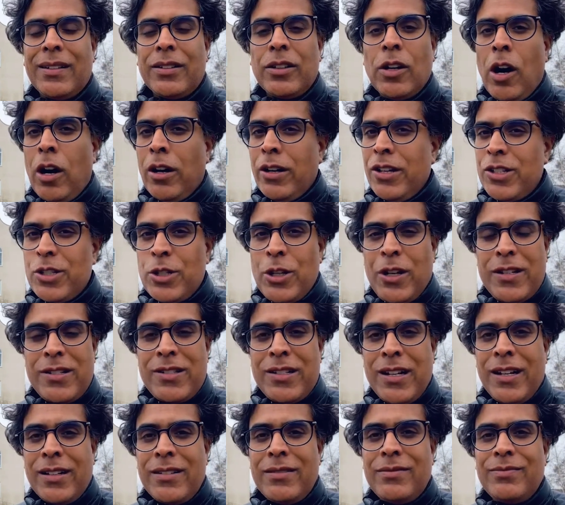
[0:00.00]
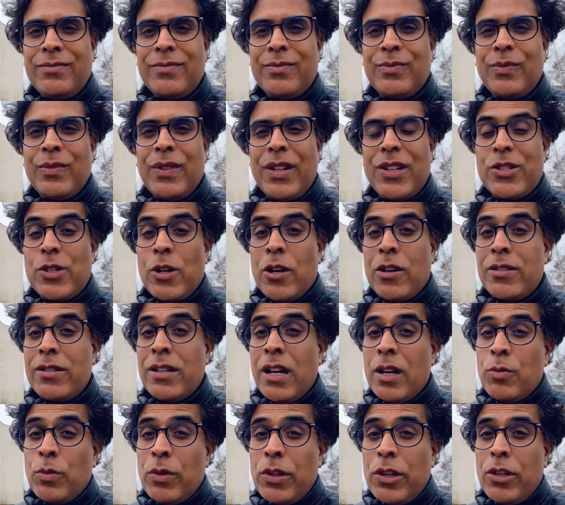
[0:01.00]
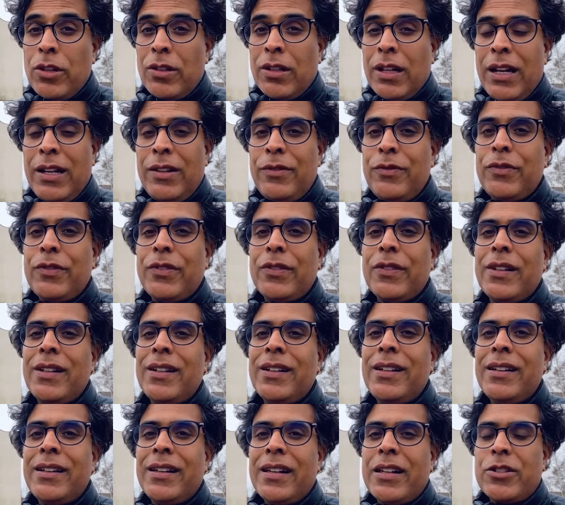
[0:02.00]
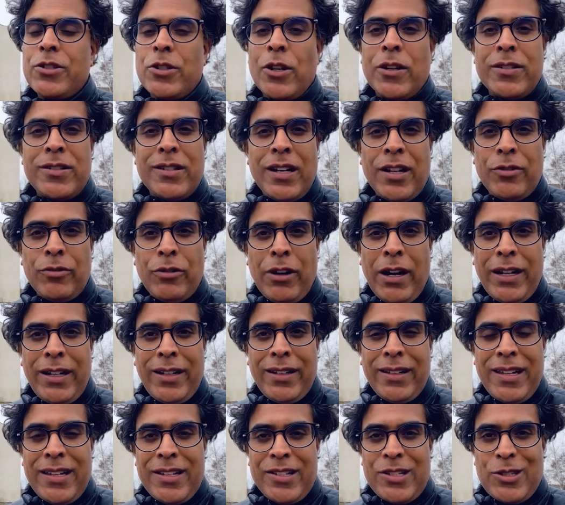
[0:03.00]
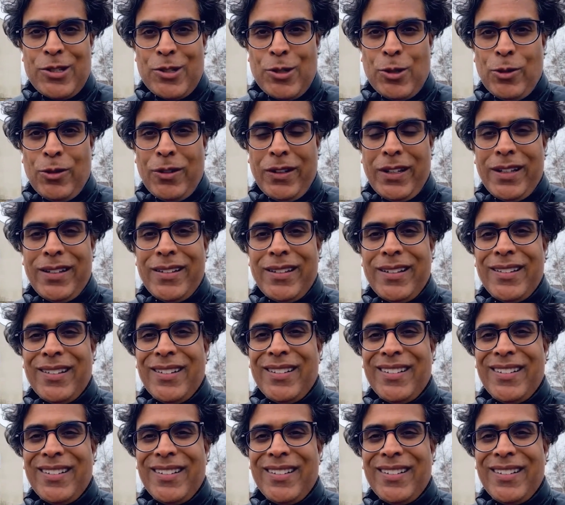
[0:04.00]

God is not done. He's not done with your life. He's not done writing his story